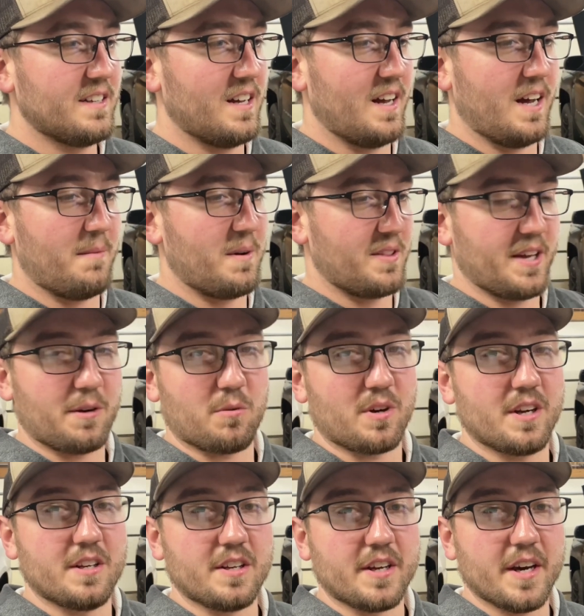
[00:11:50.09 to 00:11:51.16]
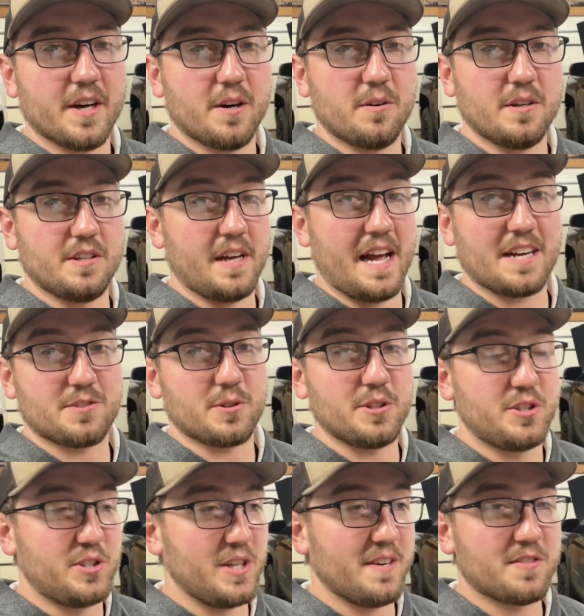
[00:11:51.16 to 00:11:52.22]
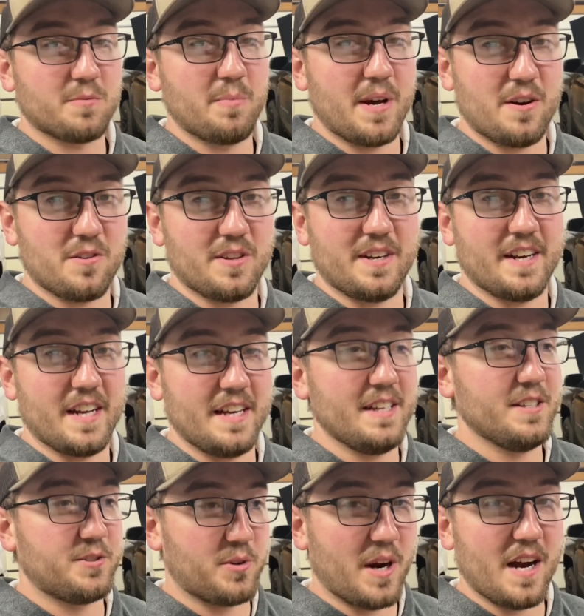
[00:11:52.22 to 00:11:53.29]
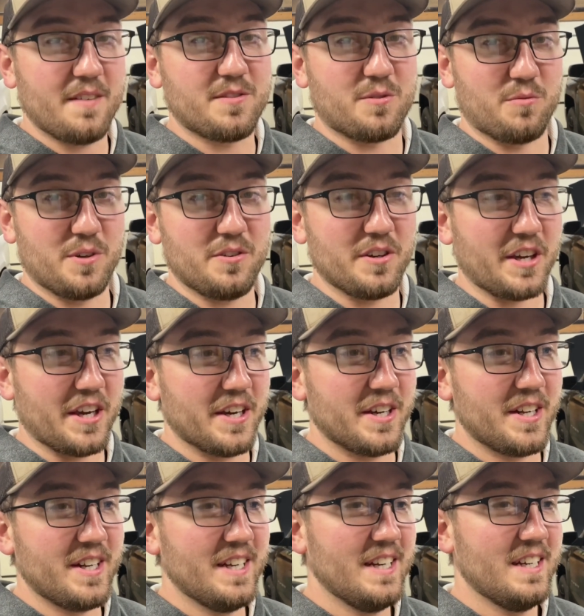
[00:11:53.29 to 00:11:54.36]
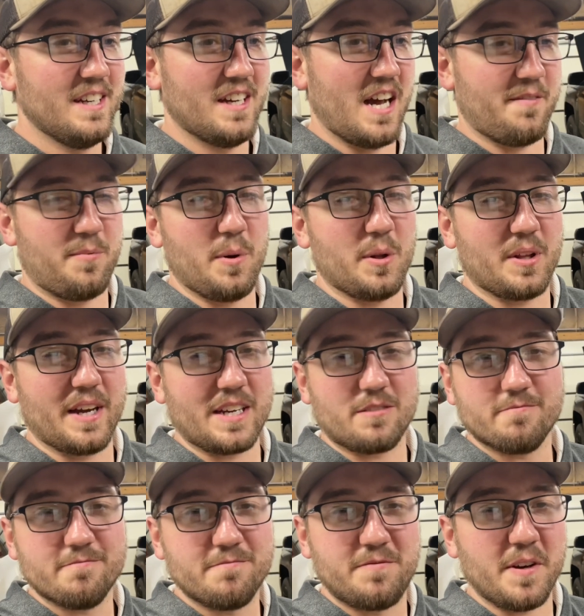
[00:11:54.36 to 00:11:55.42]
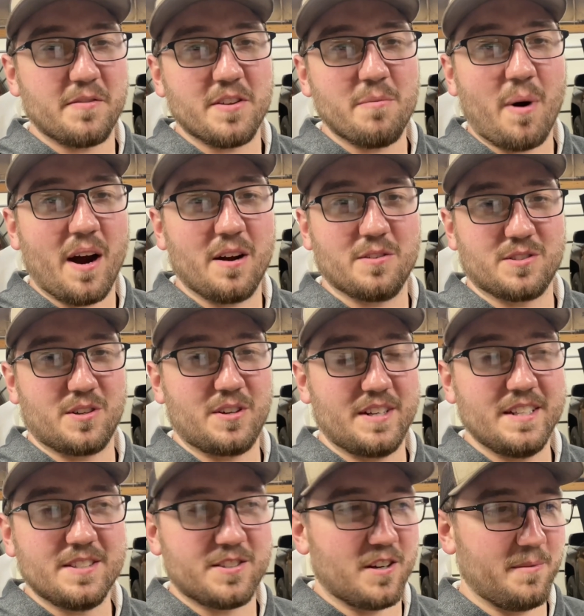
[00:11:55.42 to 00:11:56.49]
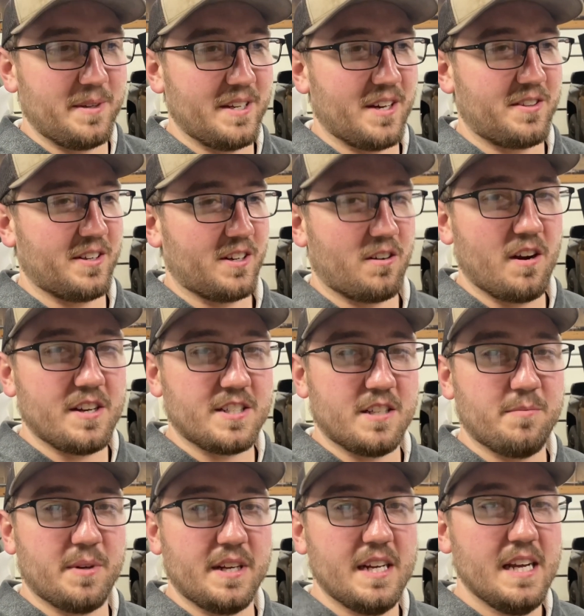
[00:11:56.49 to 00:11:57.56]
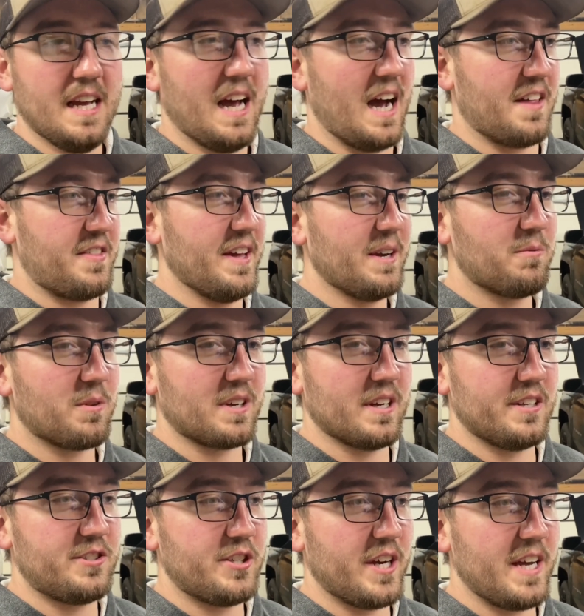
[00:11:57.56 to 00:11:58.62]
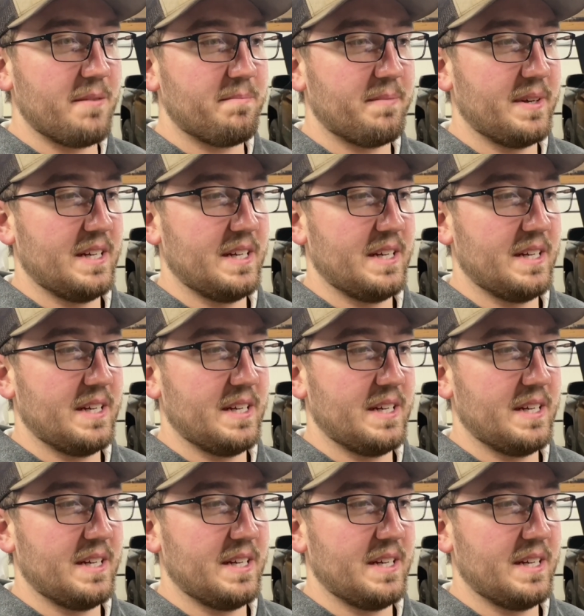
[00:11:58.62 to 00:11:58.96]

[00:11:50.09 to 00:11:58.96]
Um, I think we're good to go. It actually shifts better than it, it drives really good. I've put like 50 miles on it, so I mean, nothing crazy, but I think we're in good shape.